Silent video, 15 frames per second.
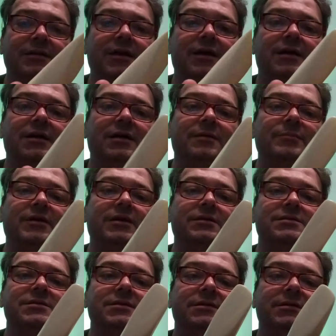
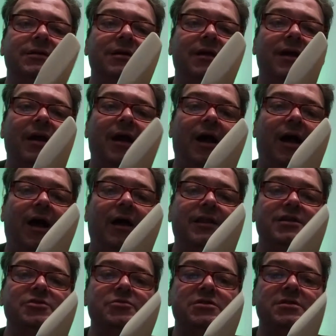Comet.
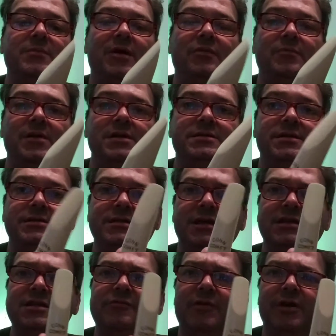This was the mouthpiece that
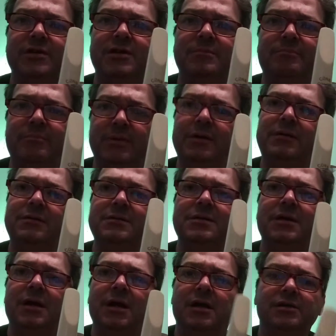Santee Runyon
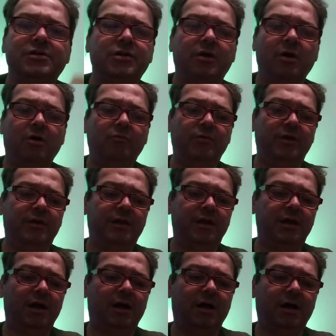built to go with
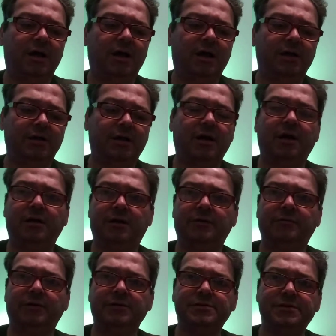the Conn
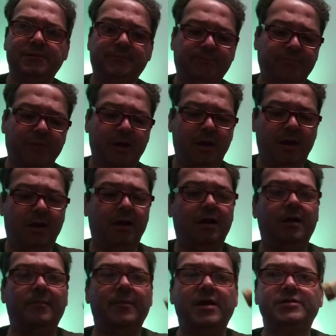Conquerors.
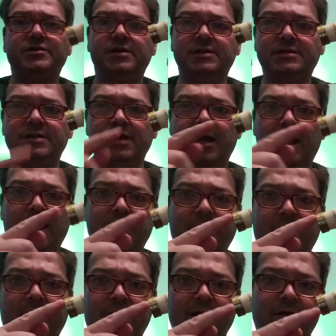As you can see, I have
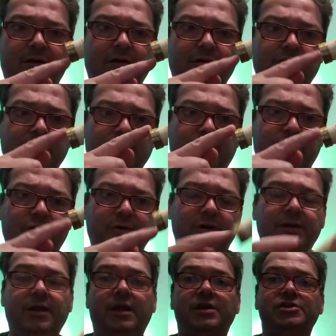had Arnold
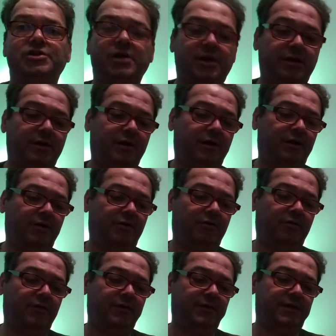put a shank guard
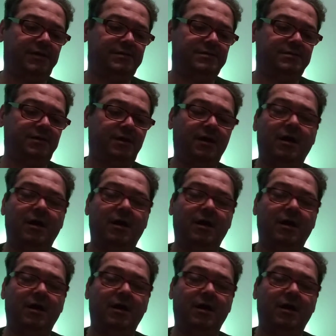on this,